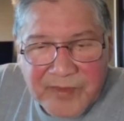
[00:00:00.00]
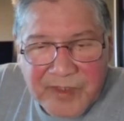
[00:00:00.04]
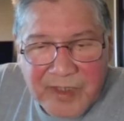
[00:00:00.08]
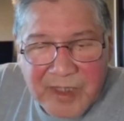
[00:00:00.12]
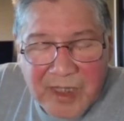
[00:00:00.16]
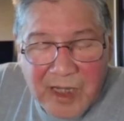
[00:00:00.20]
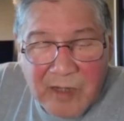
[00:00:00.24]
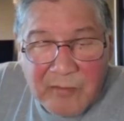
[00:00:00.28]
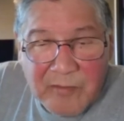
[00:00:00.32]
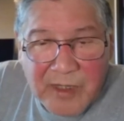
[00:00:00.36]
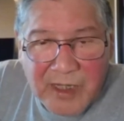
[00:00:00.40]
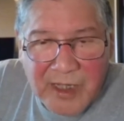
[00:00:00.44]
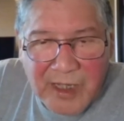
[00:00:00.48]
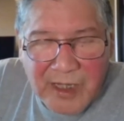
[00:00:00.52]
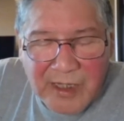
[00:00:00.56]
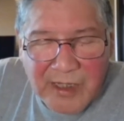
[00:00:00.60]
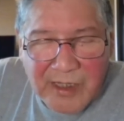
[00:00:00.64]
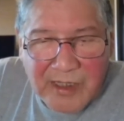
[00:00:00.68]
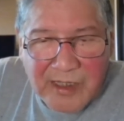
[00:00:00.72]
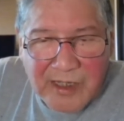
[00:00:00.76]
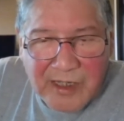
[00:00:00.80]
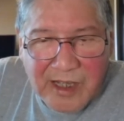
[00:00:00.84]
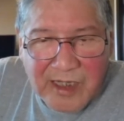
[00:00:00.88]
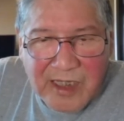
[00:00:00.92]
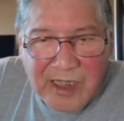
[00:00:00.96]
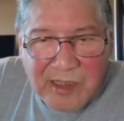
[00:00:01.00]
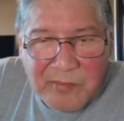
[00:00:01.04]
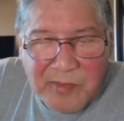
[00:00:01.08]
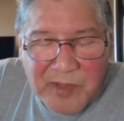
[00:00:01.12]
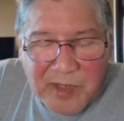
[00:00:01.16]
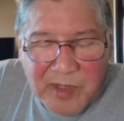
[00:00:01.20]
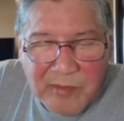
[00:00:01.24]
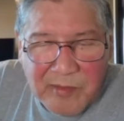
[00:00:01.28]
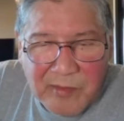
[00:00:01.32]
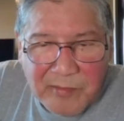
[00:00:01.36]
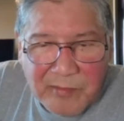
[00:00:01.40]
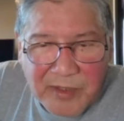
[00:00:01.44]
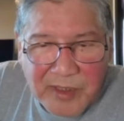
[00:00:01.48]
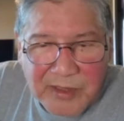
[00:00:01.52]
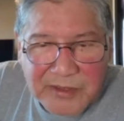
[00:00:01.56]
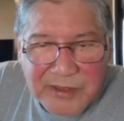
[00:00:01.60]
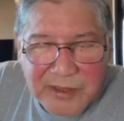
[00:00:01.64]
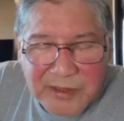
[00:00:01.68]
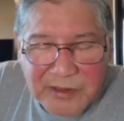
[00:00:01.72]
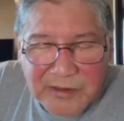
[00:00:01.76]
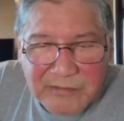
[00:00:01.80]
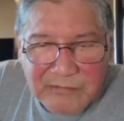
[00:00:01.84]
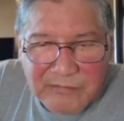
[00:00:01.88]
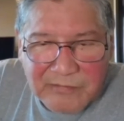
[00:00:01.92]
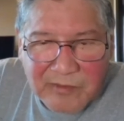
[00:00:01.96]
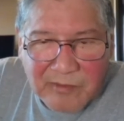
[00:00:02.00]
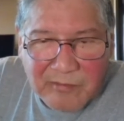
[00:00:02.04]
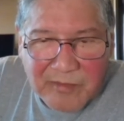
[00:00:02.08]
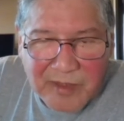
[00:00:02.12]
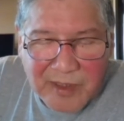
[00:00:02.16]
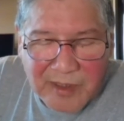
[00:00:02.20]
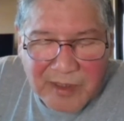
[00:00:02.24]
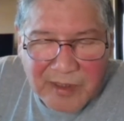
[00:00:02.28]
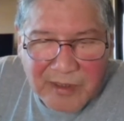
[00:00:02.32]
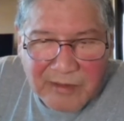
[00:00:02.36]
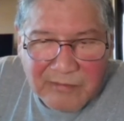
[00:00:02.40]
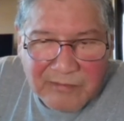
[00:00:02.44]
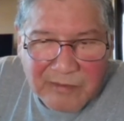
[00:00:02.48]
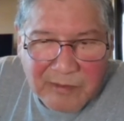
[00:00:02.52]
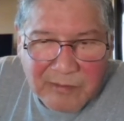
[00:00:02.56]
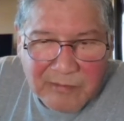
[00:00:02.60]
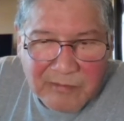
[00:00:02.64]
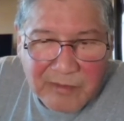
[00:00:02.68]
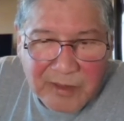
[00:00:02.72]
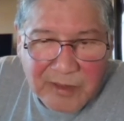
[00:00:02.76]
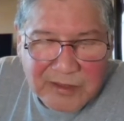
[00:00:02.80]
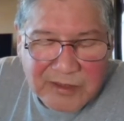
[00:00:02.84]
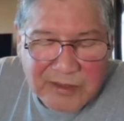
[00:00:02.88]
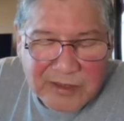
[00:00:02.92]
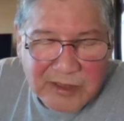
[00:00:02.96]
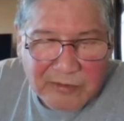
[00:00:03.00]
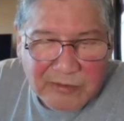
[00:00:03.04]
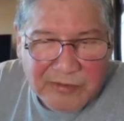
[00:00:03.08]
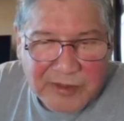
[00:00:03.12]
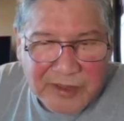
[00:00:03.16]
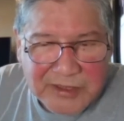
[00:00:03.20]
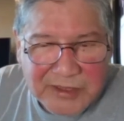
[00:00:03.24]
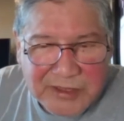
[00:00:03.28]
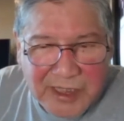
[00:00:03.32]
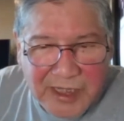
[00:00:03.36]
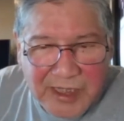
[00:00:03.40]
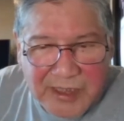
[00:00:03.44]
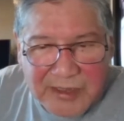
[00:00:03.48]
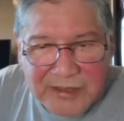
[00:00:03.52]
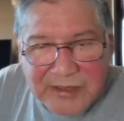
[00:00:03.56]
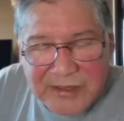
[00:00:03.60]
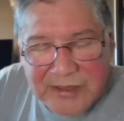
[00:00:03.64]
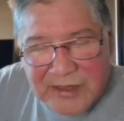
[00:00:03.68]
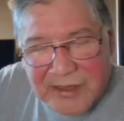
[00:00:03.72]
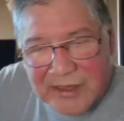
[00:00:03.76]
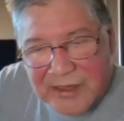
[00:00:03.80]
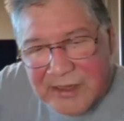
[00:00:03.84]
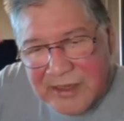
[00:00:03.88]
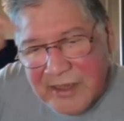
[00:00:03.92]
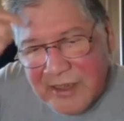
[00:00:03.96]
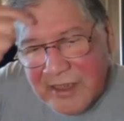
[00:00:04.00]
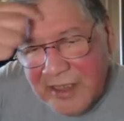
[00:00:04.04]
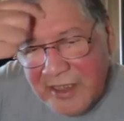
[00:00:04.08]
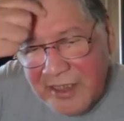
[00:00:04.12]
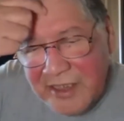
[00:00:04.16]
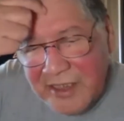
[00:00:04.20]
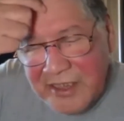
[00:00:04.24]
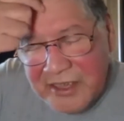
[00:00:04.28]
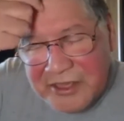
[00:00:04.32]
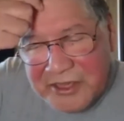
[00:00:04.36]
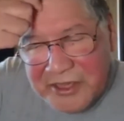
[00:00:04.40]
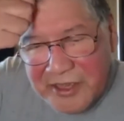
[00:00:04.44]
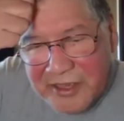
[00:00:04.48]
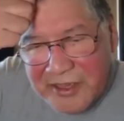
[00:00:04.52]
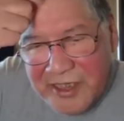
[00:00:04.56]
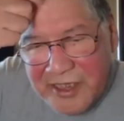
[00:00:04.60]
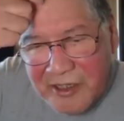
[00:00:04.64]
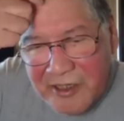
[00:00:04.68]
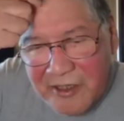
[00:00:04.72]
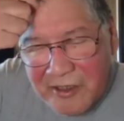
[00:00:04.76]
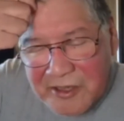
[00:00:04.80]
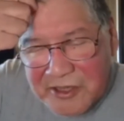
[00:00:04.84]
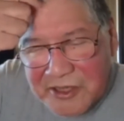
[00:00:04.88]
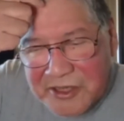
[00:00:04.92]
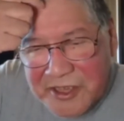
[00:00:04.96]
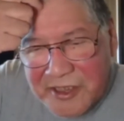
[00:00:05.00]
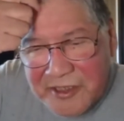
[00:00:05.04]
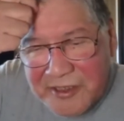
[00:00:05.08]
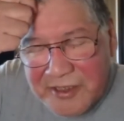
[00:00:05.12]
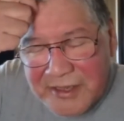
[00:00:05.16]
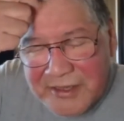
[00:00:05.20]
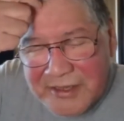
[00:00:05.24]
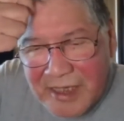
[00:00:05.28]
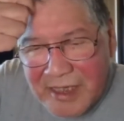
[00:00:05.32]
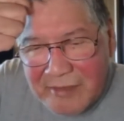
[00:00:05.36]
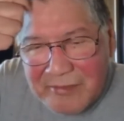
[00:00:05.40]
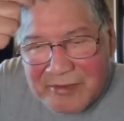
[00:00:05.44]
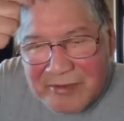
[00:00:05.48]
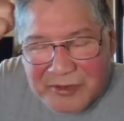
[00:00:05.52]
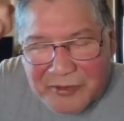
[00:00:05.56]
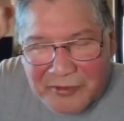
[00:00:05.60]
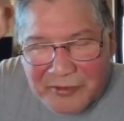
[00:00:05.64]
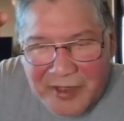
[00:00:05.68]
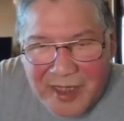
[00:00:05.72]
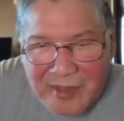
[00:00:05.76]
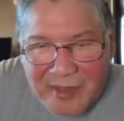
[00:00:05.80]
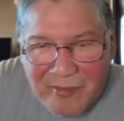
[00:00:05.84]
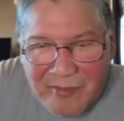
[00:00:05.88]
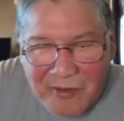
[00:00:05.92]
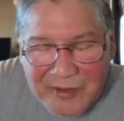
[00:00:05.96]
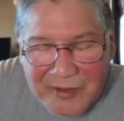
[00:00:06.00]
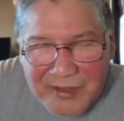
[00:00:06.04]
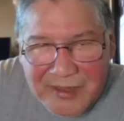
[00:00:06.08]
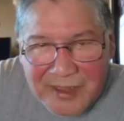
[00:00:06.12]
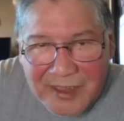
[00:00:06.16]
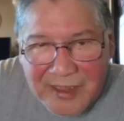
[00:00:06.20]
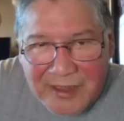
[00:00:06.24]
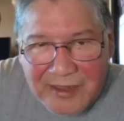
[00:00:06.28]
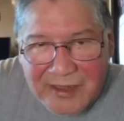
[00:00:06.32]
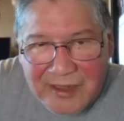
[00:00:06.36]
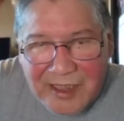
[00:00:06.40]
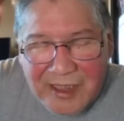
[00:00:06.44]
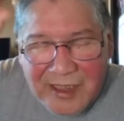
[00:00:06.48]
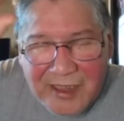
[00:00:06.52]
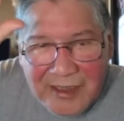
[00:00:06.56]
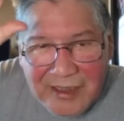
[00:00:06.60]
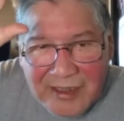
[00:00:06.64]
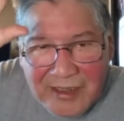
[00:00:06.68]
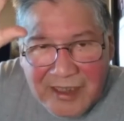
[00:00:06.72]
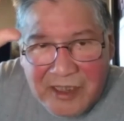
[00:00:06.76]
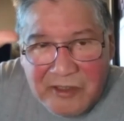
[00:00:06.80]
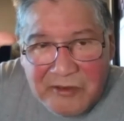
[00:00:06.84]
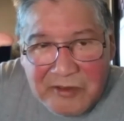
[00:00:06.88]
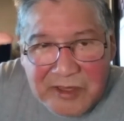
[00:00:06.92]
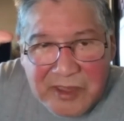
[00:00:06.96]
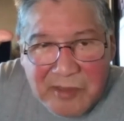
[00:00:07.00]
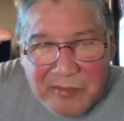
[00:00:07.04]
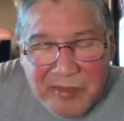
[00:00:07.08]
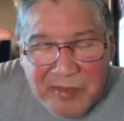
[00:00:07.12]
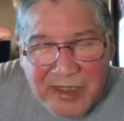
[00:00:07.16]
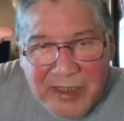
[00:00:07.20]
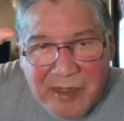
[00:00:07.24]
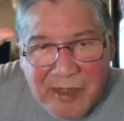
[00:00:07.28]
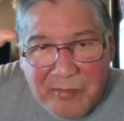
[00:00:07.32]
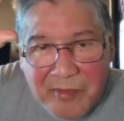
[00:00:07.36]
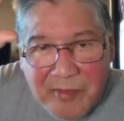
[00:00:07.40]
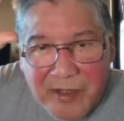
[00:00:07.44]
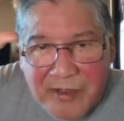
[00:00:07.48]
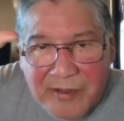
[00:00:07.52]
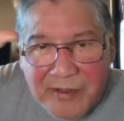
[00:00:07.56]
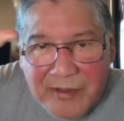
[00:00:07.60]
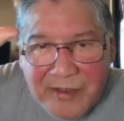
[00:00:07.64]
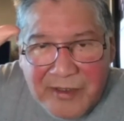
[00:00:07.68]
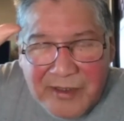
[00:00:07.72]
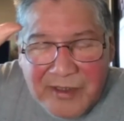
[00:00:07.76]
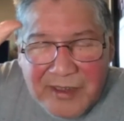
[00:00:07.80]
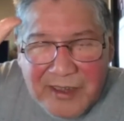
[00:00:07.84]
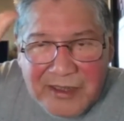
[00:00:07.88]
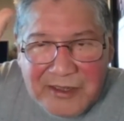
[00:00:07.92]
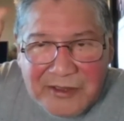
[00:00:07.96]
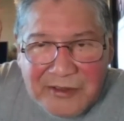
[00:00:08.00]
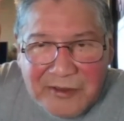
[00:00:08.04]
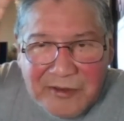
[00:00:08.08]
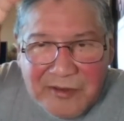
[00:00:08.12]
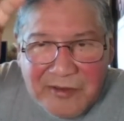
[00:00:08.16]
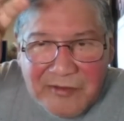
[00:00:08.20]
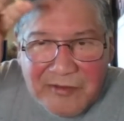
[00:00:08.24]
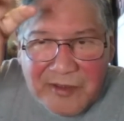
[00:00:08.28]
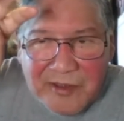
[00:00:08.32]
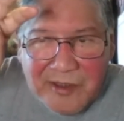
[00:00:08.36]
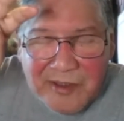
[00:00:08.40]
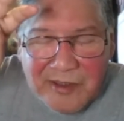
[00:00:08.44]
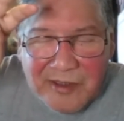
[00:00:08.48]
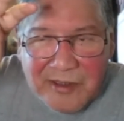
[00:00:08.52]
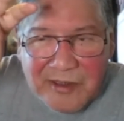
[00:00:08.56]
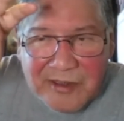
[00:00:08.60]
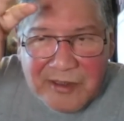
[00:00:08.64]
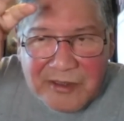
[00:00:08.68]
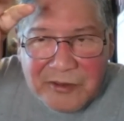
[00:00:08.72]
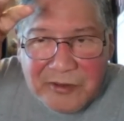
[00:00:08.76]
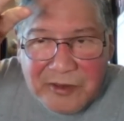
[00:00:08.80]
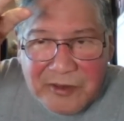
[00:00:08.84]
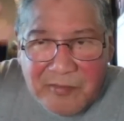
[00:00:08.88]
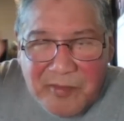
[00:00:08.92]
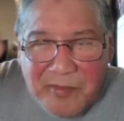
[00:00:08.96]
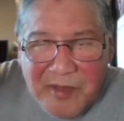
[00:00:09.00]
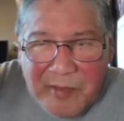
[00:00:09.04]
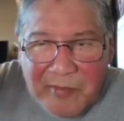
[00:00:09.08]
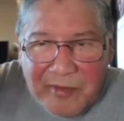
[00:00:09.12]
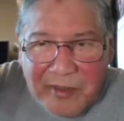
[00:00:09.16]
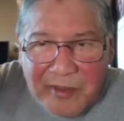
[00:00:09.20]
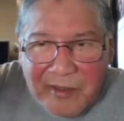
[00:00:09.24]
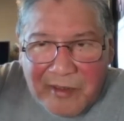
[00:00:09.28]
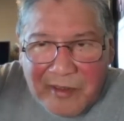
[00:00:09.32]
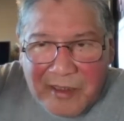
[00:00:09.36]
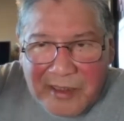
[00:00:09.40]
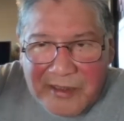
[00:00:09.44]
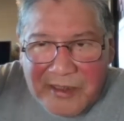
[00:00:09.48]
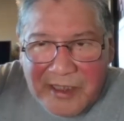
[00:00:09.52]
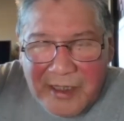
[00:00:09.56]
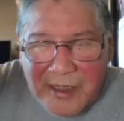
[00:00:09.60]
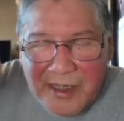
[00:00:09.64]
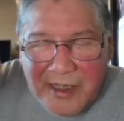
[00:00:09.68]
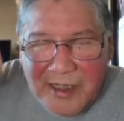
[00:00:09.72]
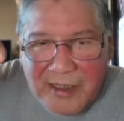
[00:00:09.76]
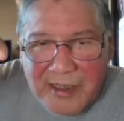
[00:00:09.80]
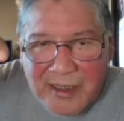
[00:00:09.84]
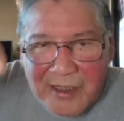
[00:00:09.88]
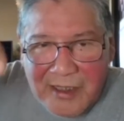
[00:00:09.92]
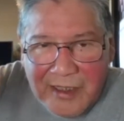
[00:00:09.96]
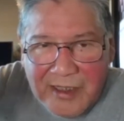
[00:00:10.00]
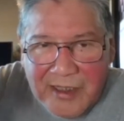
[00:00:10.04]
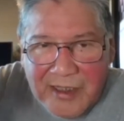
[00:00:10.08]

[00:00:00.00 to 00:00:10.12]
and we had a Yaqui pe- person from from Southern States, and he sh- they all shared the same story about they used the Big Dipper. So so the people attending